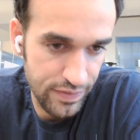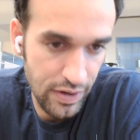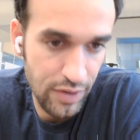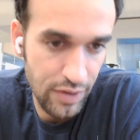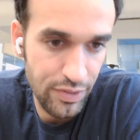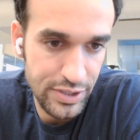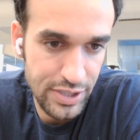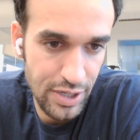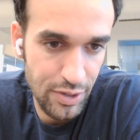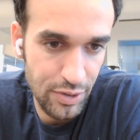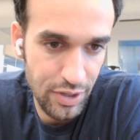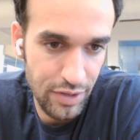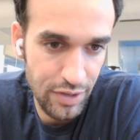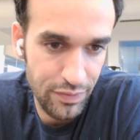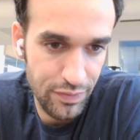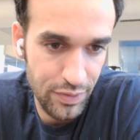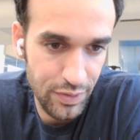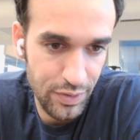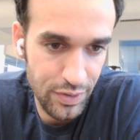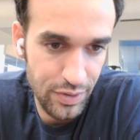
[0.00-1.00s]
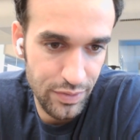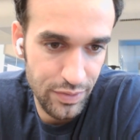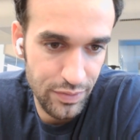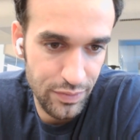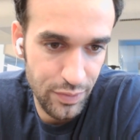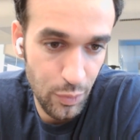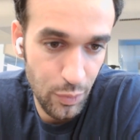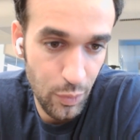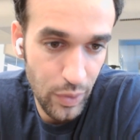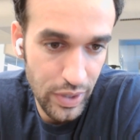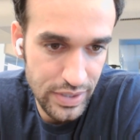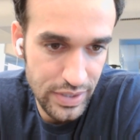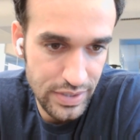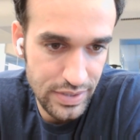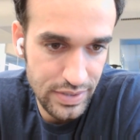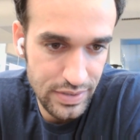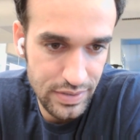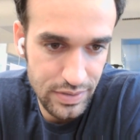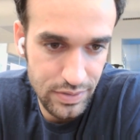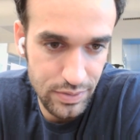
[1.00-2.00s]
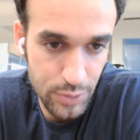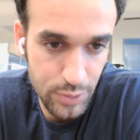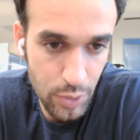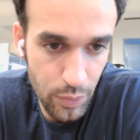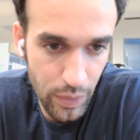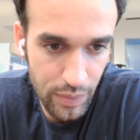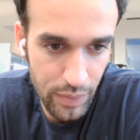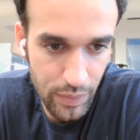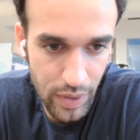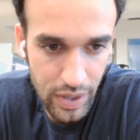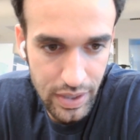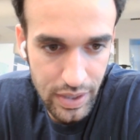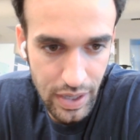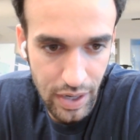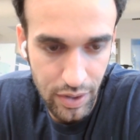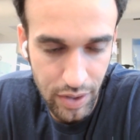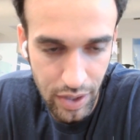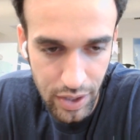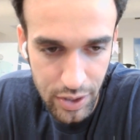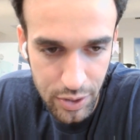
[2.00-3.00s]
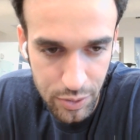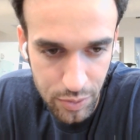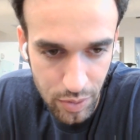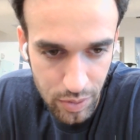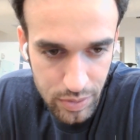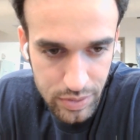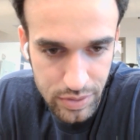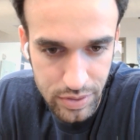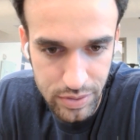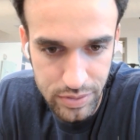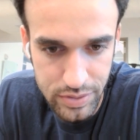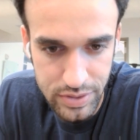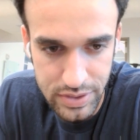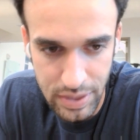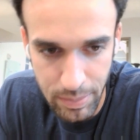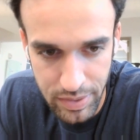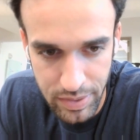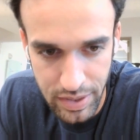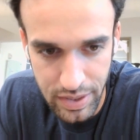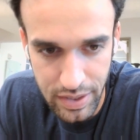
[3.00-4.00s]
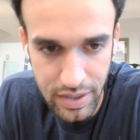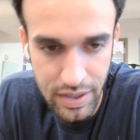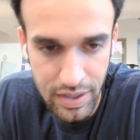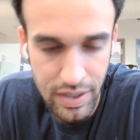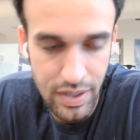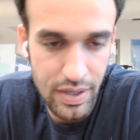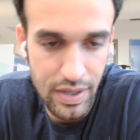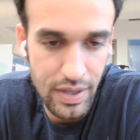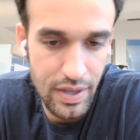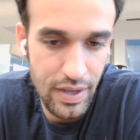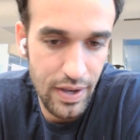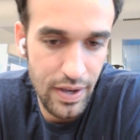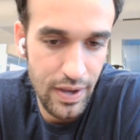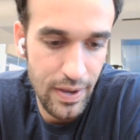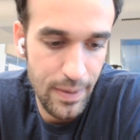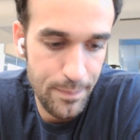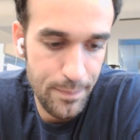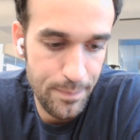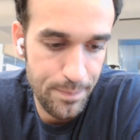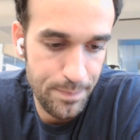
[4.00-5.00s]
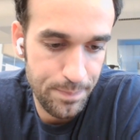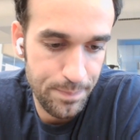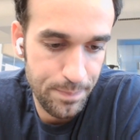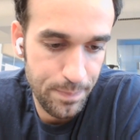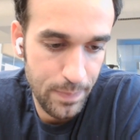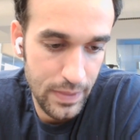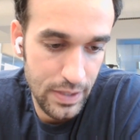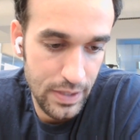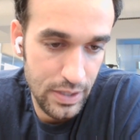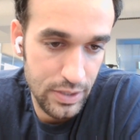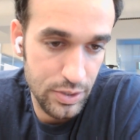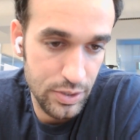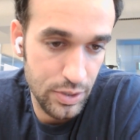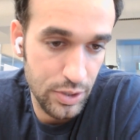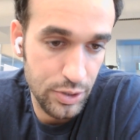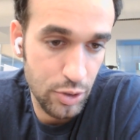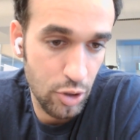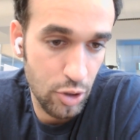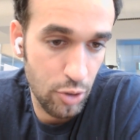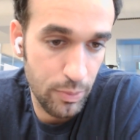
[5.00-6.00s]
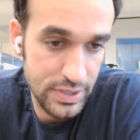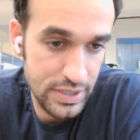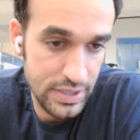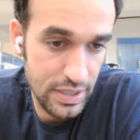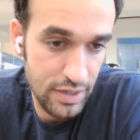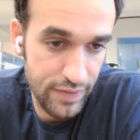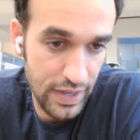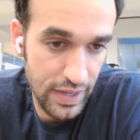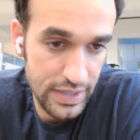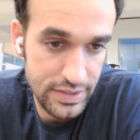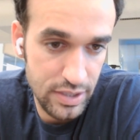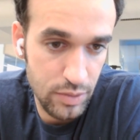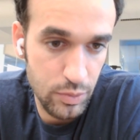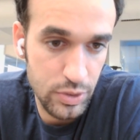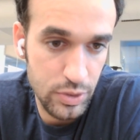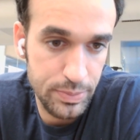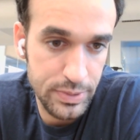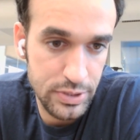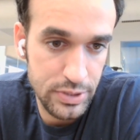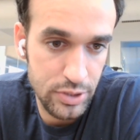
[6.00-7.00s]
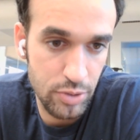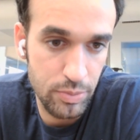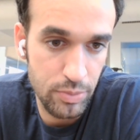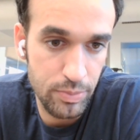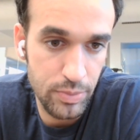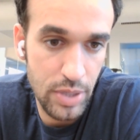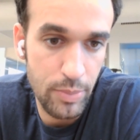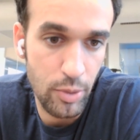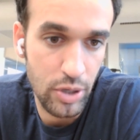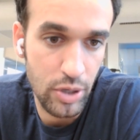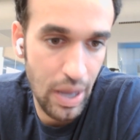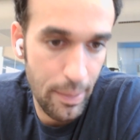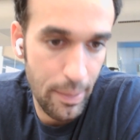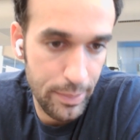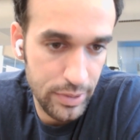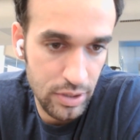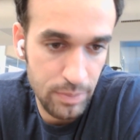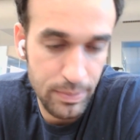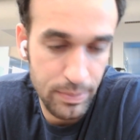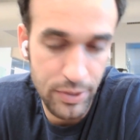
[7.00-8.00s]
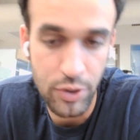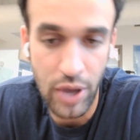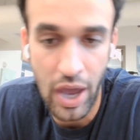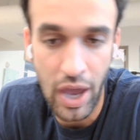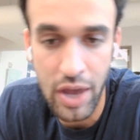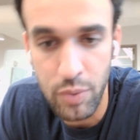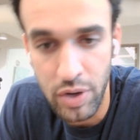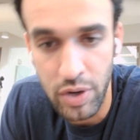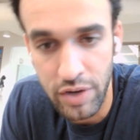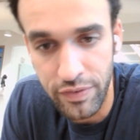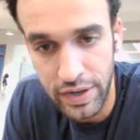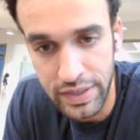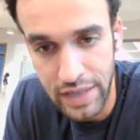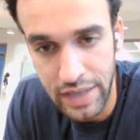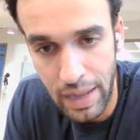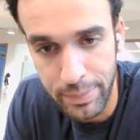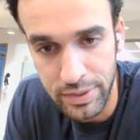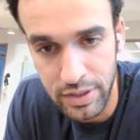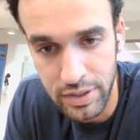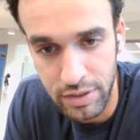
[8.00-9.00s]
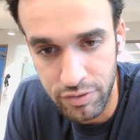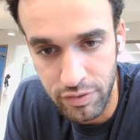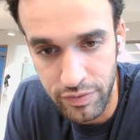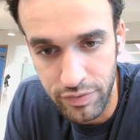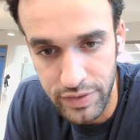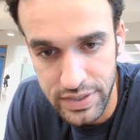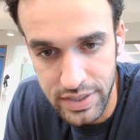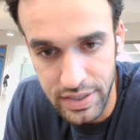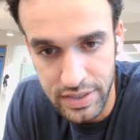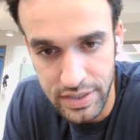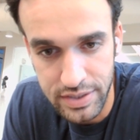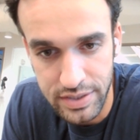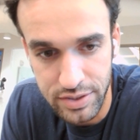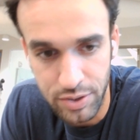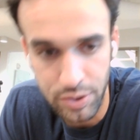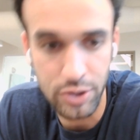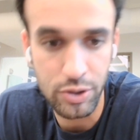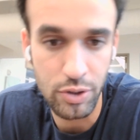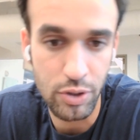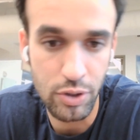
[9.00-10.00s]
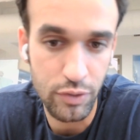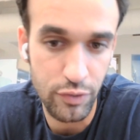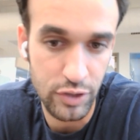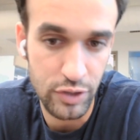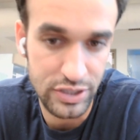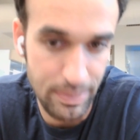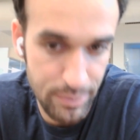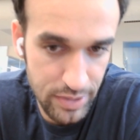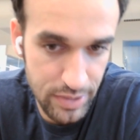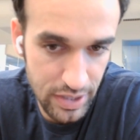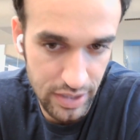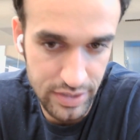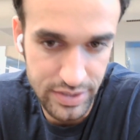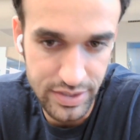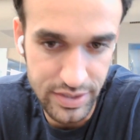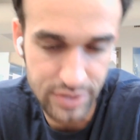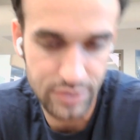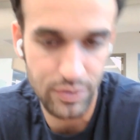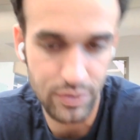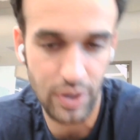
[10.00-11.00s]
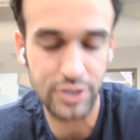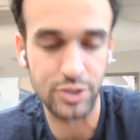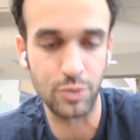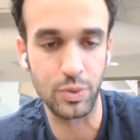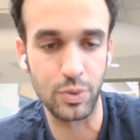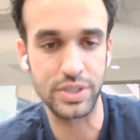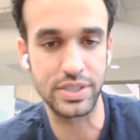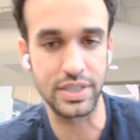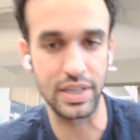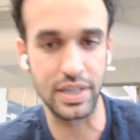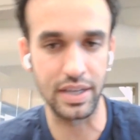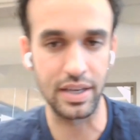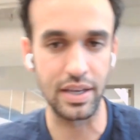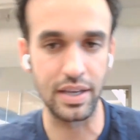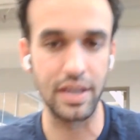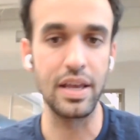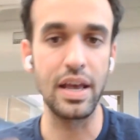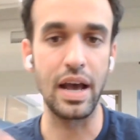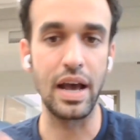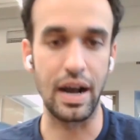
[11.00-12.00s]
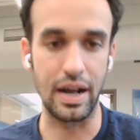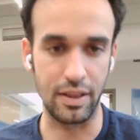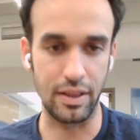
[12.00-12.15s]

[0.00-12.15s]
founders are looking for ways to do that, right? How can I grow into something? You need to grow basically faster, which means you need more capital, but you can't really find capital from VCs. So you need to look for something else, right? So we're seeing